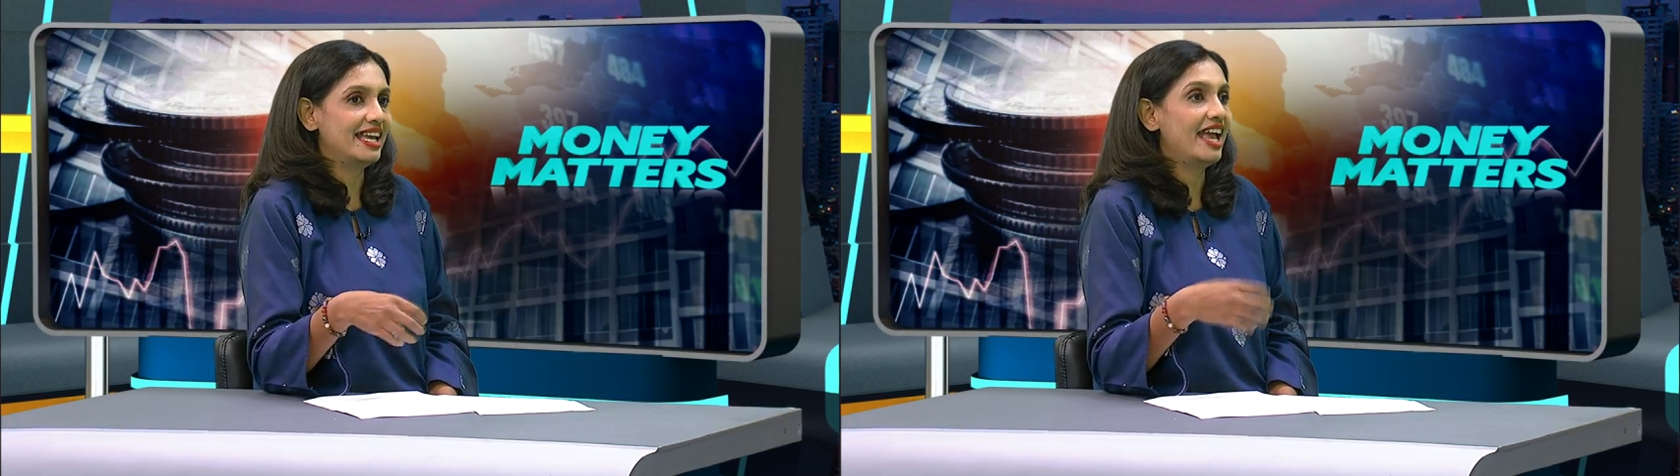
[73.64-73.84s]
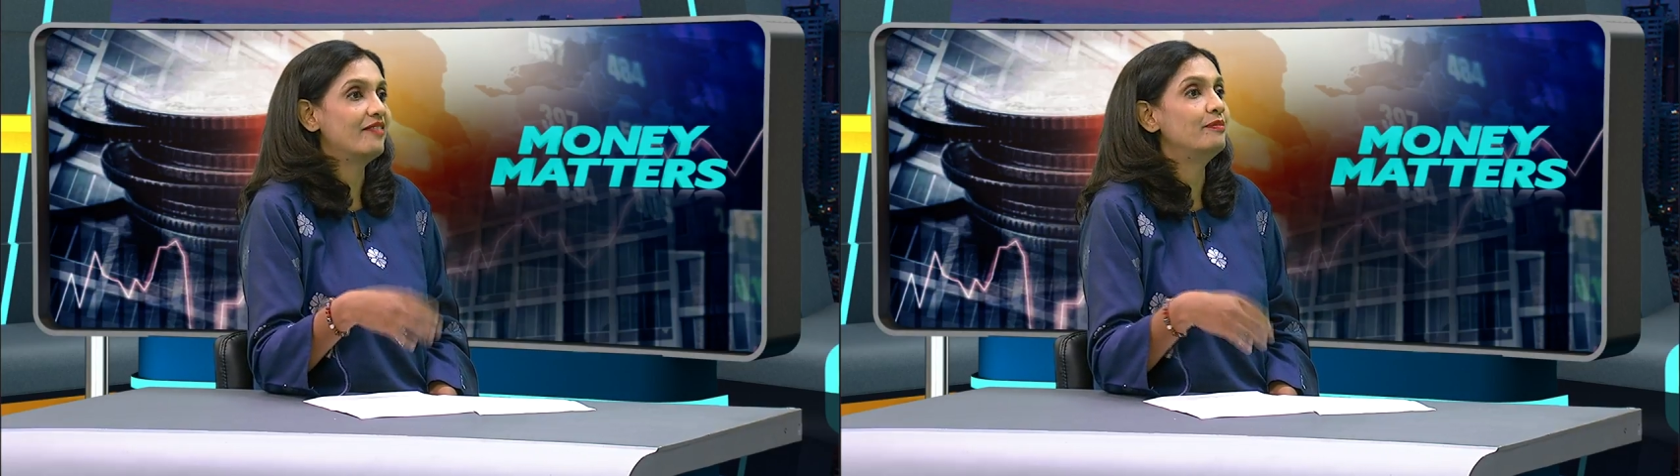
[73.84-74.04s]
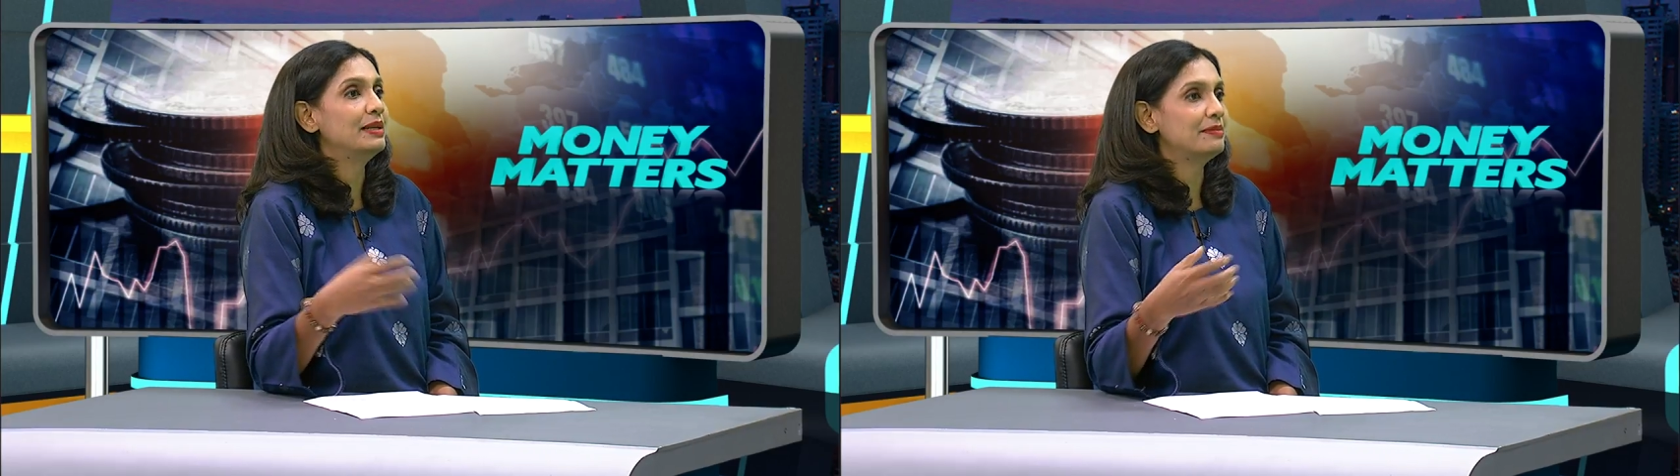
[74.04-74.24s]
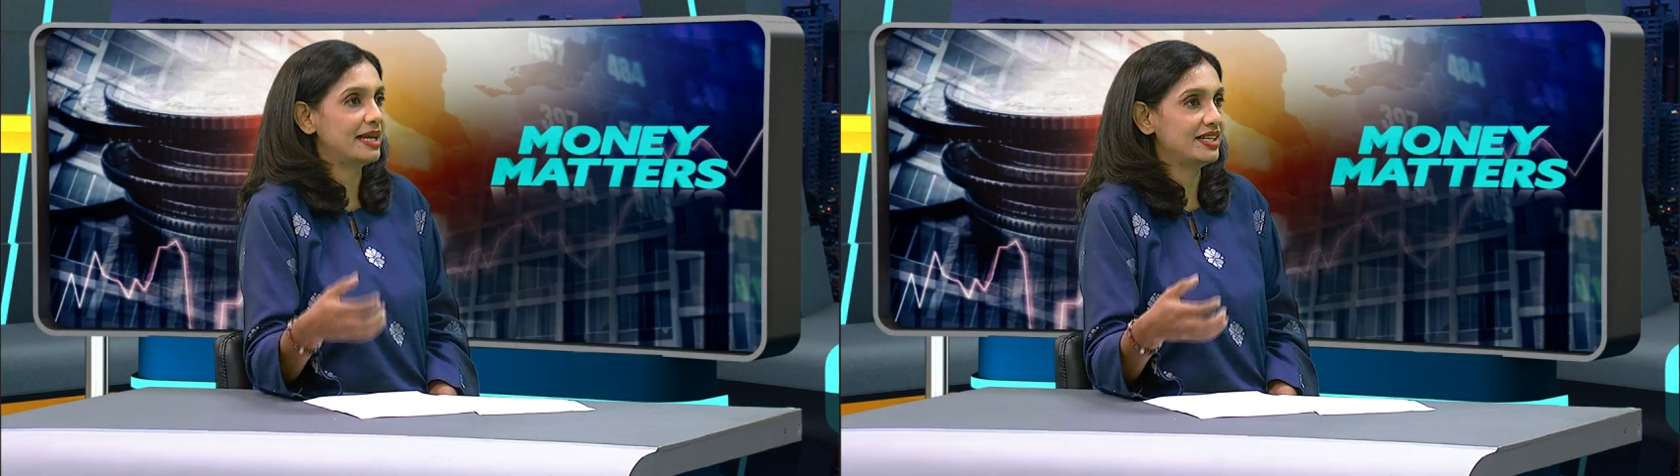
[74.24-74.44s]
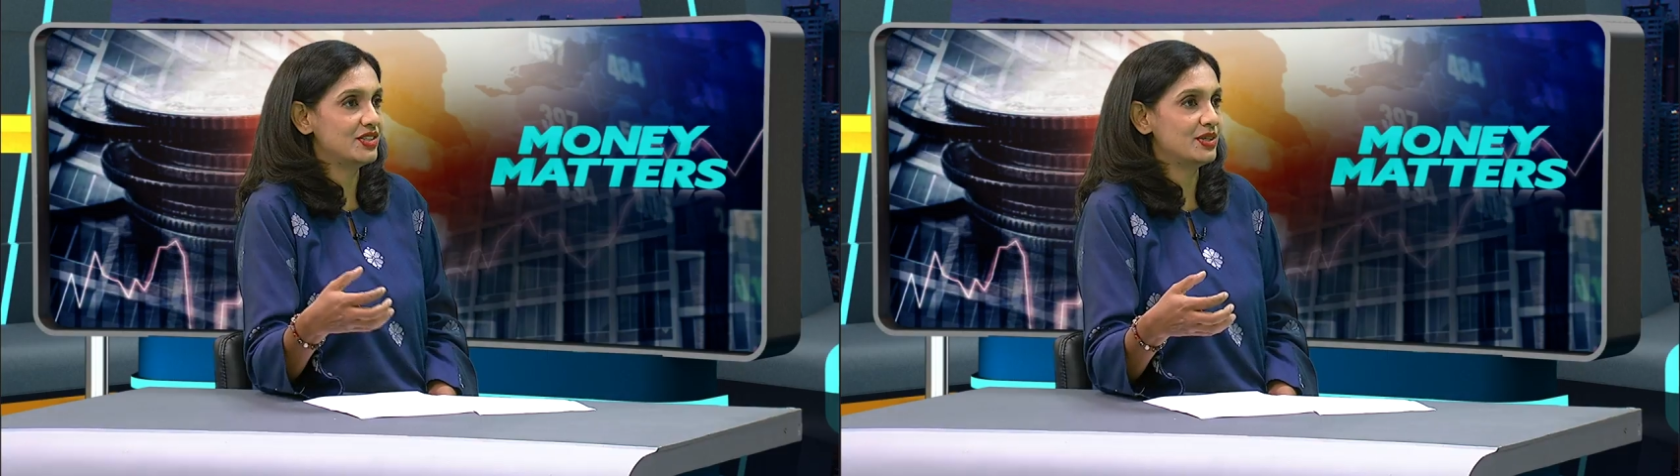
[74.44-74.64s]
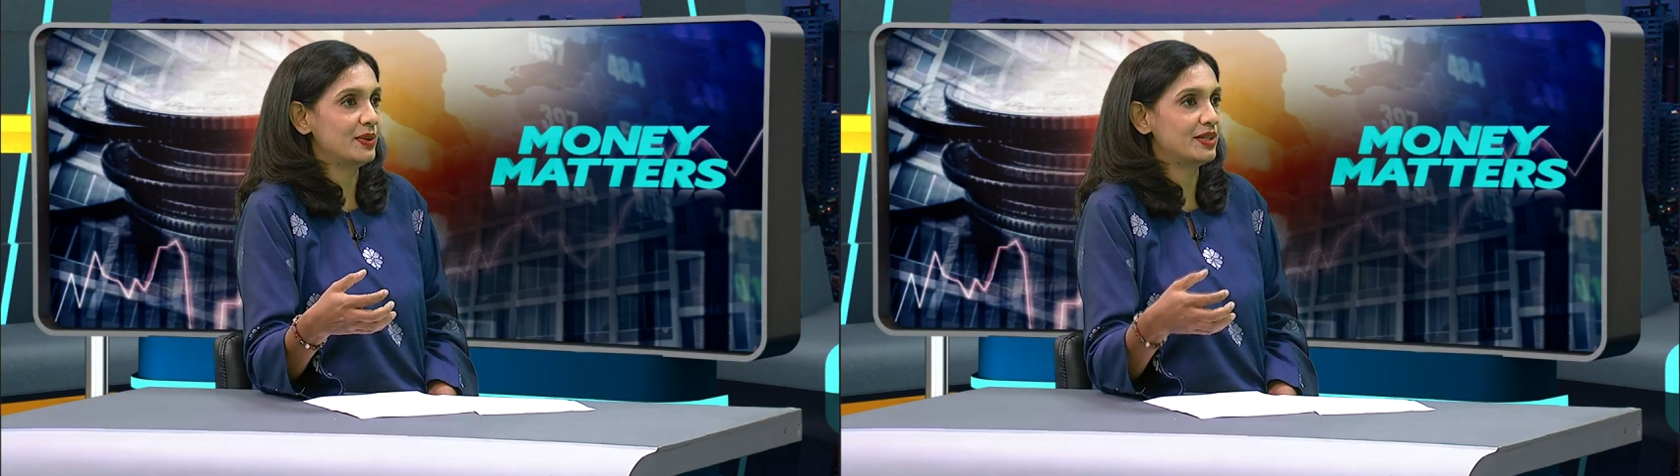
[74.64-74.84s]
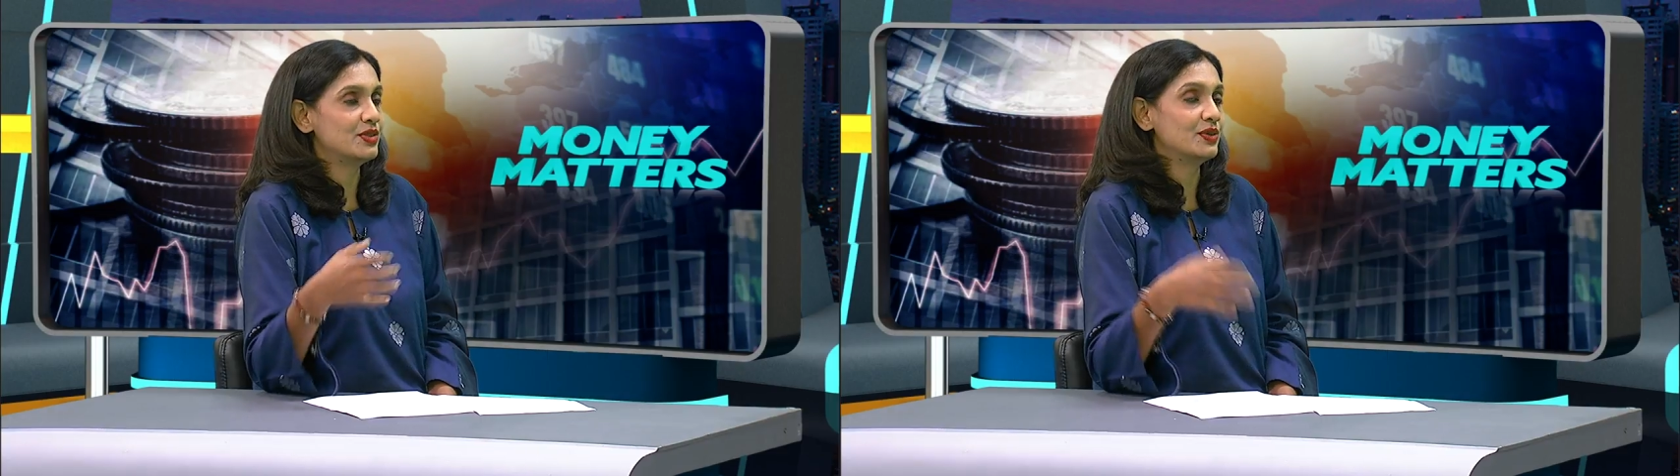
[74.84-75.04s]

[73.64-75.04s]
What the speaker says: they have been managing well.